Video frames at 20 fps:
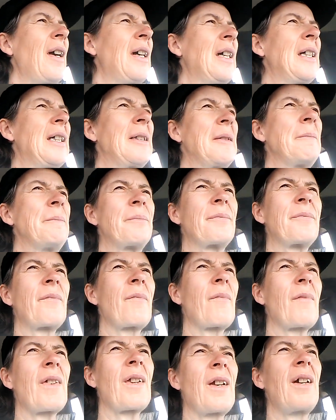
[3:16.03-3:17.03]
Um,
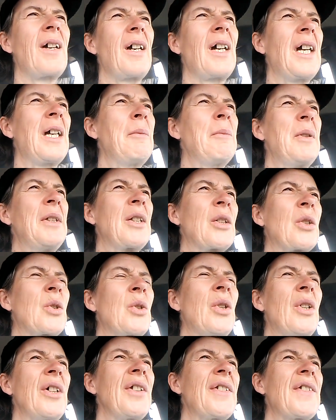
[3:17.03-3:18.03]
I'm in a
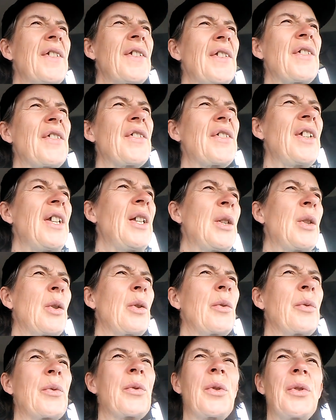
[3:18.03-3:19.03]
constant state
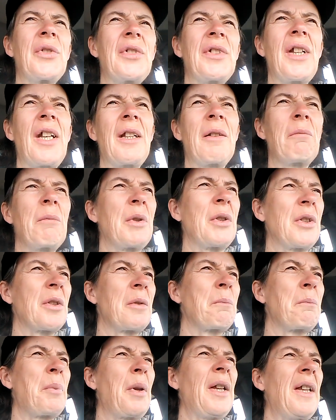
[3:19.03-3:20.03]
of contentment
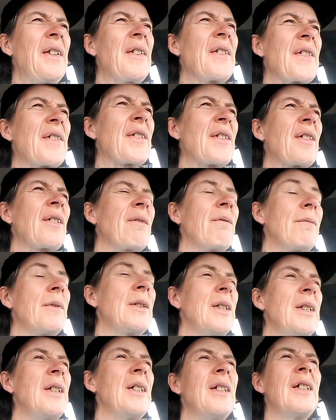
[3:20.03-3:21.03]
and peace.
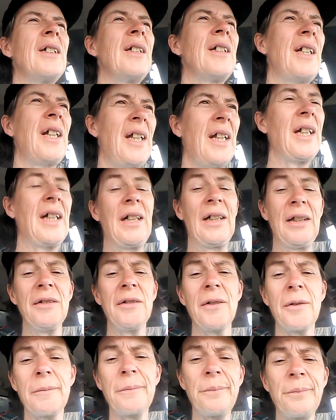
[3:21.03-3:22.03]

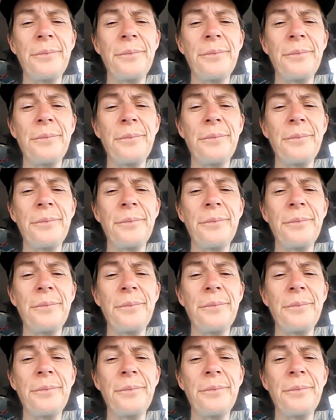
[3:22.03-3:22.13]
And